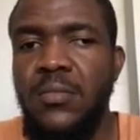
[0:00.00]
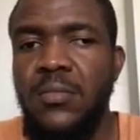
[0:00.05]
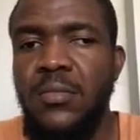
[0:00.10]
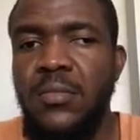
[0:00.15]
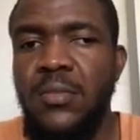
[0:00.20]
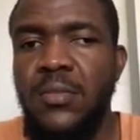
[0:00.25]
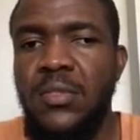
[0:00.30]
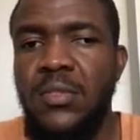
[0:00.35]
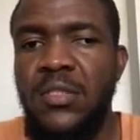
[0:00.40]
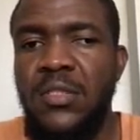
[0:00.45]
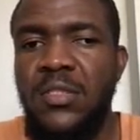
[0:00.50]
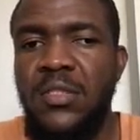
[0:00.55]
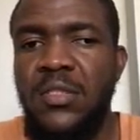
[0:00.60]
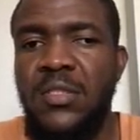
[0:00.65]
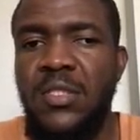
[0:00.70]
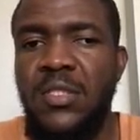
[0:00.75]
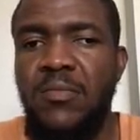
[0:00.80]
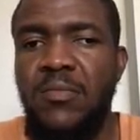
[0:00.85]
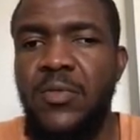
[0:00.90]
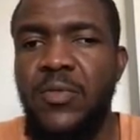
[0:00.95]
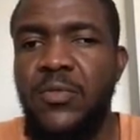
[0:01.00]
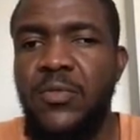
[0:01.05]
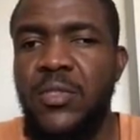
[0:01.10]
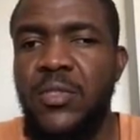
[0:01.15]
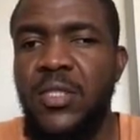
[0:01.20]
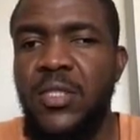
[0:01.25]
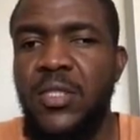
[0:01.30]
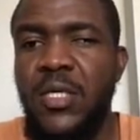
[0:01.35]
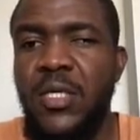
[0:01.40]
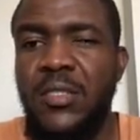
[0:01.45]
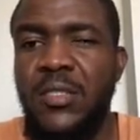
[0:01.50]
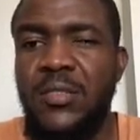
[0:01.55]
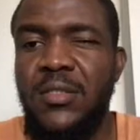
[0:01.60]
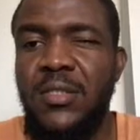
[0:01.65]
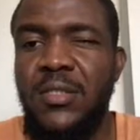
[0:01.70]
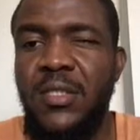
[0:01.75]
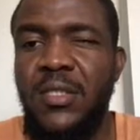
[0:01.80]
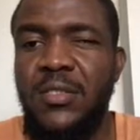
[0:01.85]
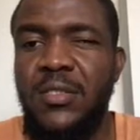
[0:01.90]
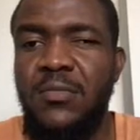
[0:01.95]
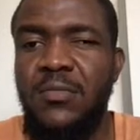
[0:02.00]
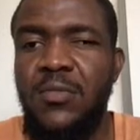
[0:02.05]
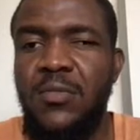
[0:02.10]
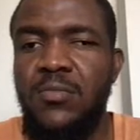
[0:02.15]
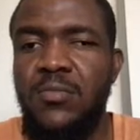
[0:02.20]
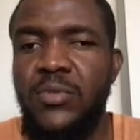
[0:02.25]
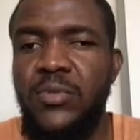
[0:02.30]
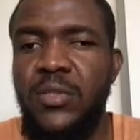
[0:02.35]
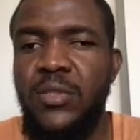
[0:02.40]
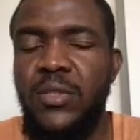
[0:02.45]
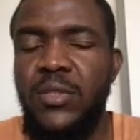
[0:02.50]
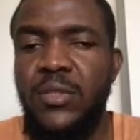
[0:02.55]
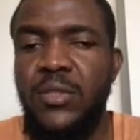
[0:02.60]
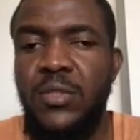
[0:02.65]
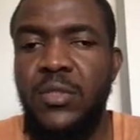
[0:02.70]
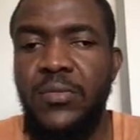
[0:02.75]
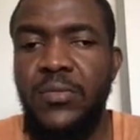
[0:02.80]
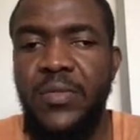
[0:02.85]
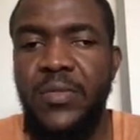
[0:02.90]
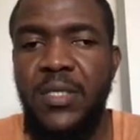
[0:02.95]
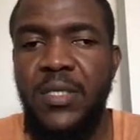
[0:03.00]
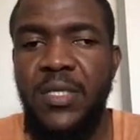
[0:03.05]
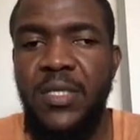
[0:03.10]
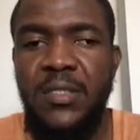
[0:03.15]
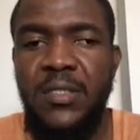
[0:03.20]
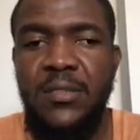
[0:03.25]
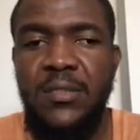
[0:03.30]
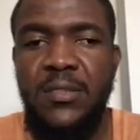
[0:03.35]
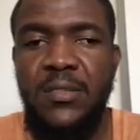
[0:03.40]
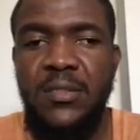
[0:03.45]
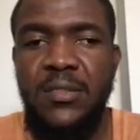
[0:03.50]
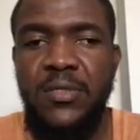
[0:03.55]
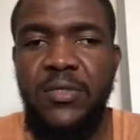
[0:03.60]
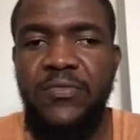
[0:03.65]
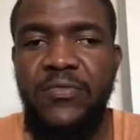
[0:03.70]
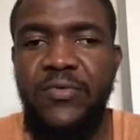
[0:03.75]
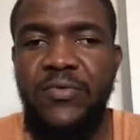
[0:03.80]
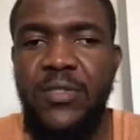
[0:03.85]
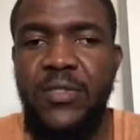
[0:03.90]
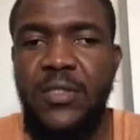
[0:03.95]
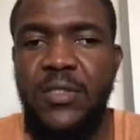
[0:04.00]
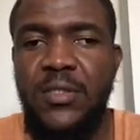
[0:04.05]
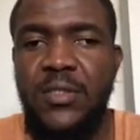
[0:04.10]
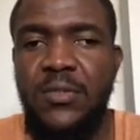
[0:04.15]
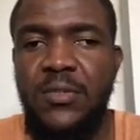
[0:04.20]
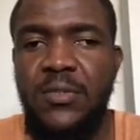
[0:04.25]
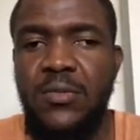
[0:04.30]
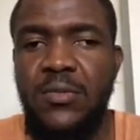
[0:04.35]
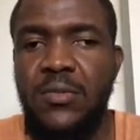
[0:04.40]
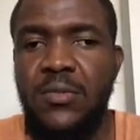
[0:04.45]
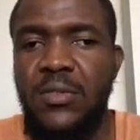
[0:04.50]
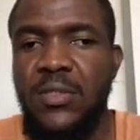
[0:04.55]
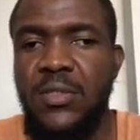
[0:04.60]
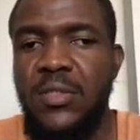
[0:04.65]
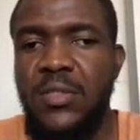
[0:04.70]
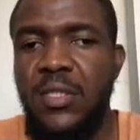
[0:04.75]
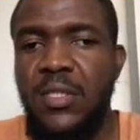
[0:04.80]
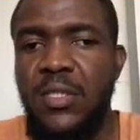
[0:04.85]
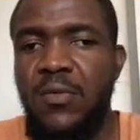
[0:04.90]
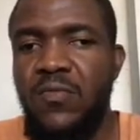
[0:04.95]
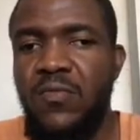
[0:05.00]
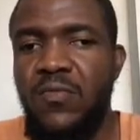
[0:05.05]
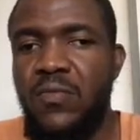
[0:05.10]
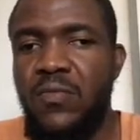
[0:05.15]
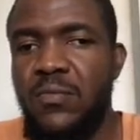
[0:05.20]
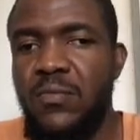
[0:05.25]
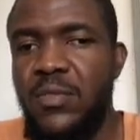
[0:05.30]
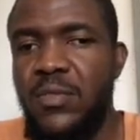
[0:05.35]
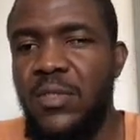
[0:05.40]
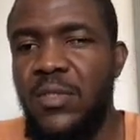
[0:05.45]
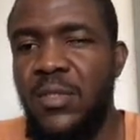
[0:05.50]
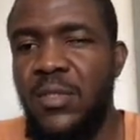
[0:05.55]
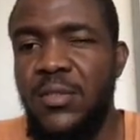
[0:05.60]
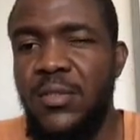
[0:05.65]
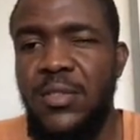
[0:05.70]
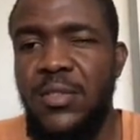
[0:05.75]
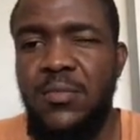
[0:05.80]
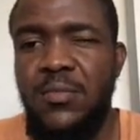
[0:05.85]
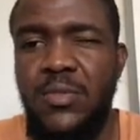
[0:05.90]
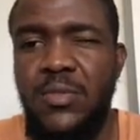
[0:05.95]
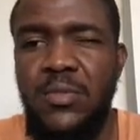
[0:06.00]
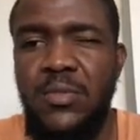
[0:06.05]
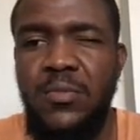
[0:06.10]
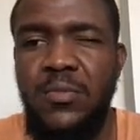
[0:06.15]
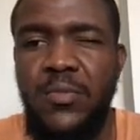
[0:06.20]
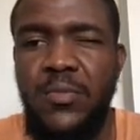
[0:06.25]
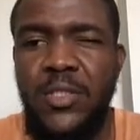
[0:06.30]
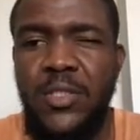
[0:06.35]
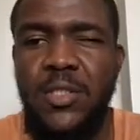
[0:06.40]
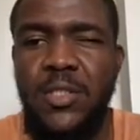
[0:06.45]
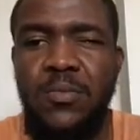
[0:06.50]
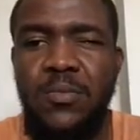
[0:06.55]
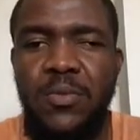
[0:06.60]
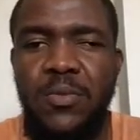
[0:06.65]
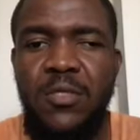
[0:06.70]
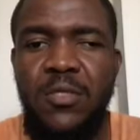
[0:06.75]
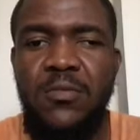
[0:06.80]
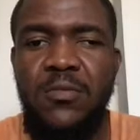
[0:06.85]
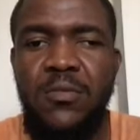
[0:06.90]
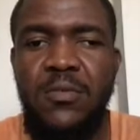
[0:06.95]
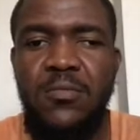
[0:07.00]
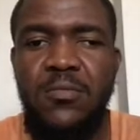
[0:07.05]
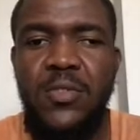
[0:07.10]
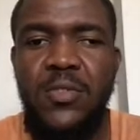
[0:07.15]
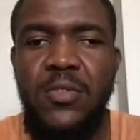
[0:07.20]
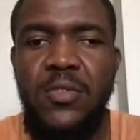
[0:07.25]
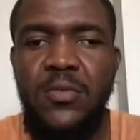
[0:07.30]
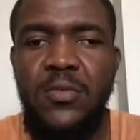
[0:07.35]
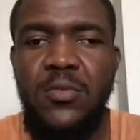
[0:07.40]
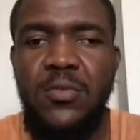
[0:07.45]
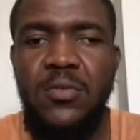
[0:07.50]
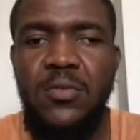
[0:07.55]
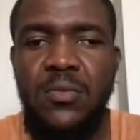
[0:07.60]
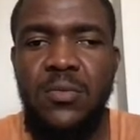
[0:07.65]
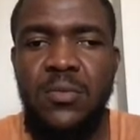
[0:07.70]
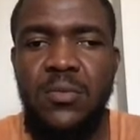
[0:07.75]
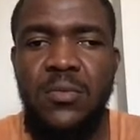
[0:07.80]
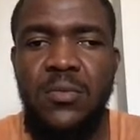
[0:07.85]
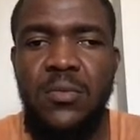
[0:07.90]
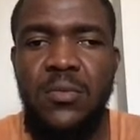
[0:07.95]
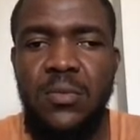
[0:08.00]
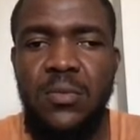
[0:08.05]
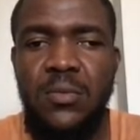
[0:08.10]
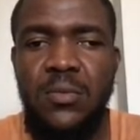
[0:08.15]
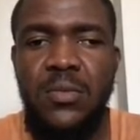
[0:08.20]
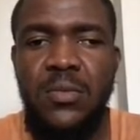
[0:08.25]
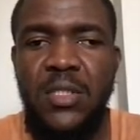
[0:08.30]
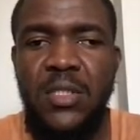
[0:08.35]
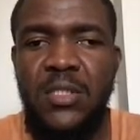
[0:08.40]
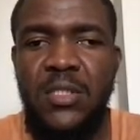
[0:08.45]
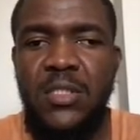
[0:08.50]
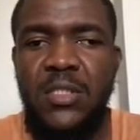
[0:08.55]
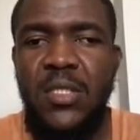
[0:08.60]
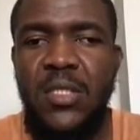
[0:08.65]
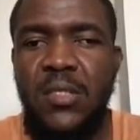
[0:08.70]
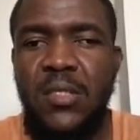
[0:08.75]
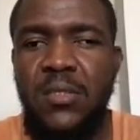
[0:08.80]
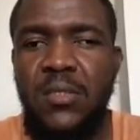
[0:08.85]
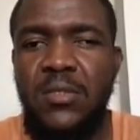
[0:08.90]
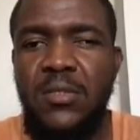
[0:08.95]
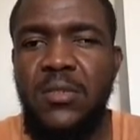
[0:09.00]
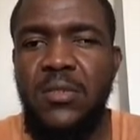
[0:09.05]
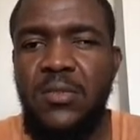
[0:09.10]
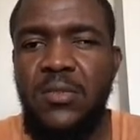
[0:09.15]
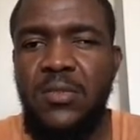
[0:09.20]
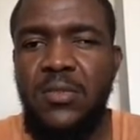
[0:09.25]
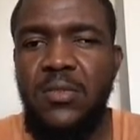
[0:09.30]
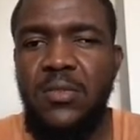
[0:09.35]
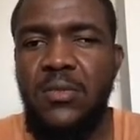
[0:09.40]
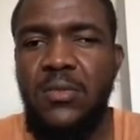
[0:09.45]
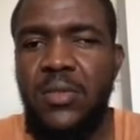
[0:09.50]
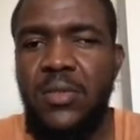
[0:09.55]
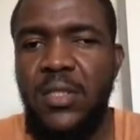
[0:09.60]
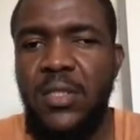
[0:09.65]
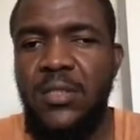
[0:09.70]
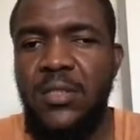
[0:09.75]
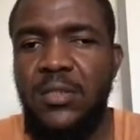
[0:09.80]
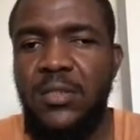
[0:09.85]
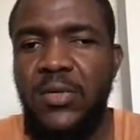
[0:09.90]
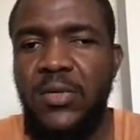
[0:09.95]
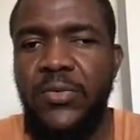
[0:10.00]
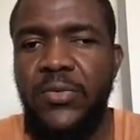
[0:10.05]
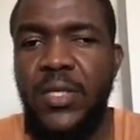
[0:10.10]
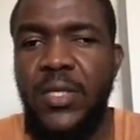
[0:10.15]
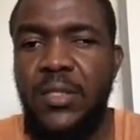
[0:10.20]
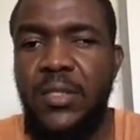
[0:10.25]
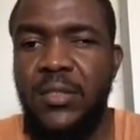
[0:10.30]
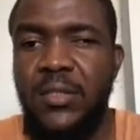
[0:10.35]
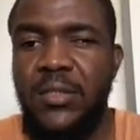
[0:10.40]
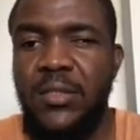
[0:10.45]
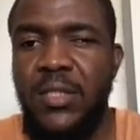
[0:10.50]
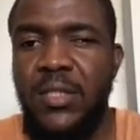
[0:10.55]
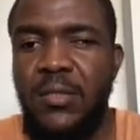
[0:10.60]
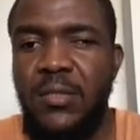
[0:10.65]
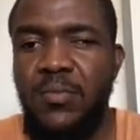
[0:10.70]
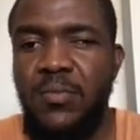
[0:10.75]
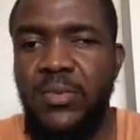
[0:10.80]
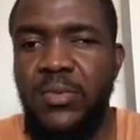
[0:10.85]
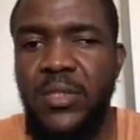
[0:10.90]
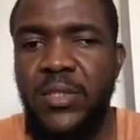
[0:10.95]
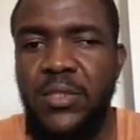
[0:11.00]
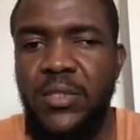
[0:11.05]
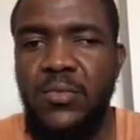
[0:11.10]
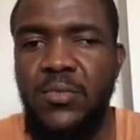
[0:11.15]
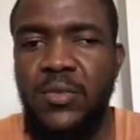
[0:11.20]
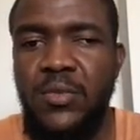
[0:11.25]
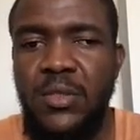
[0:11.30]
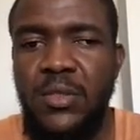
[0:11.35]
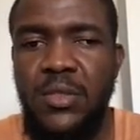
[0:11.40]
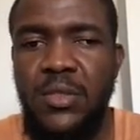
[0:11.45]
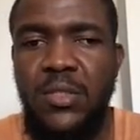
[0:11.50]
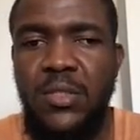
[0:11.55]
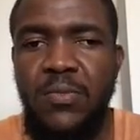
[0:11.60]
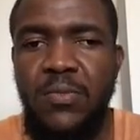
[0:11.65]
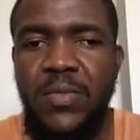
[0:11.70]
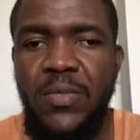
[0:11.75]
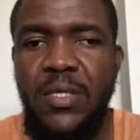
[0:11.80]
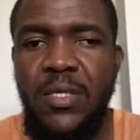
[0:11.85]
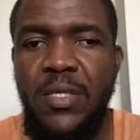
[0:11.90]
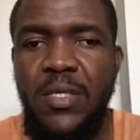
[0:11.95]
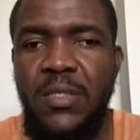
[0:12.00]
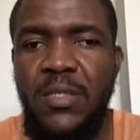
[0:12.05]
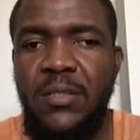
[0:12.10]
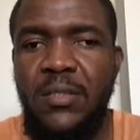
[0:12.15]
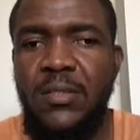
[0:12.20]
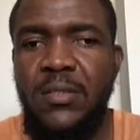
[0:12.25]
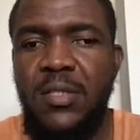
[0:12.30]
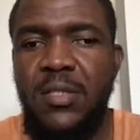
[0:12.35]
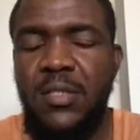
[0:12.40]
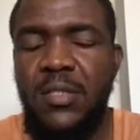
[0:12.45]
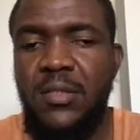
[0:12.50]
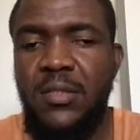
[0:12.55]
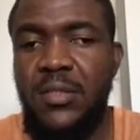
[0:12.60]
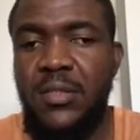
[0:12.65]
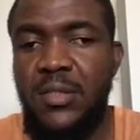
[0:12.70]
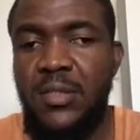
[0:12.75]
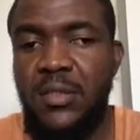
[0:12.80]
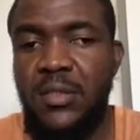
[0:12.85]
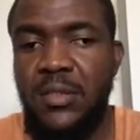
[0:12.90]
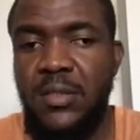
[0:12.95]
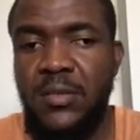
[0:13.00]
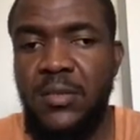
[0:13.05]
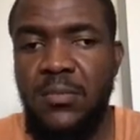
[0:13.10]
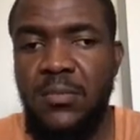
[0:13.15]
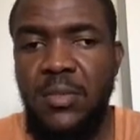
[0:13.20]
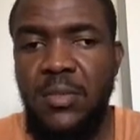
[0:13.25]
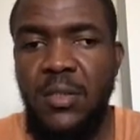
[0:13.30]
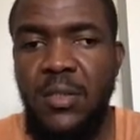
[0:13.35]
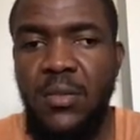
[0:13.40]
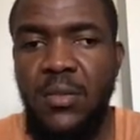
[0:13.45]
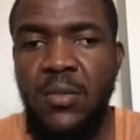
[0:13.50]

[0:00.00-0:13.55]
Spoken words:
this system already has the Ansible Builder command line interface tool installed from the Ansible automation platform 2 installers, so you can directly start playing with the command line as below.